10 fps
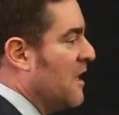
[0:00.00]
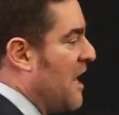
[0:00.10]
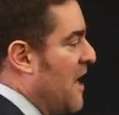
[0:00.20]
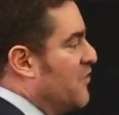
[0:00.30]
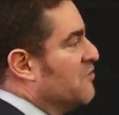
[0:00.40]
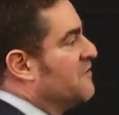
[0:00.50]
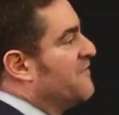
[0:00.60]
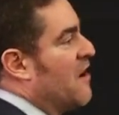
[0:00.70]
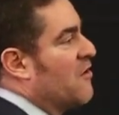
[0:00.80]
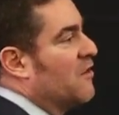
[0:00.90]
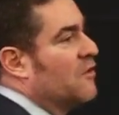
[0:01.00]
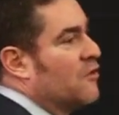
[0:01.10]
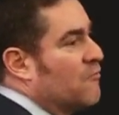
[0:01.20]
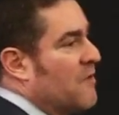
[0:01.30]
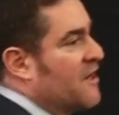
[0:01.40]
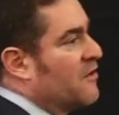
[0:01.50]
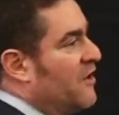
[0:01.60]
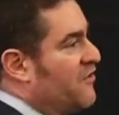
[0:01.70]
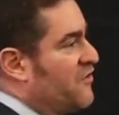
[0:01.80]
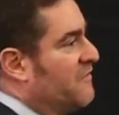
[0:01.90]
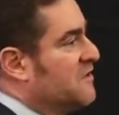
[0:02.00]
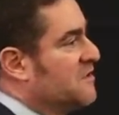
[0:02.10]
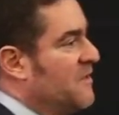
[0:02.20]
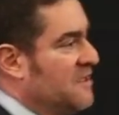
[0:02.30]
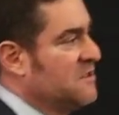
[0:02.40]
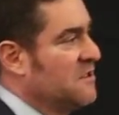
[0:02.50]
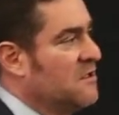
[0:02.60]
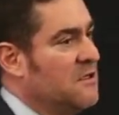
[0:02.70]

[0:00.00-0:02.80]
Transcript: and there's very little regulation of this space.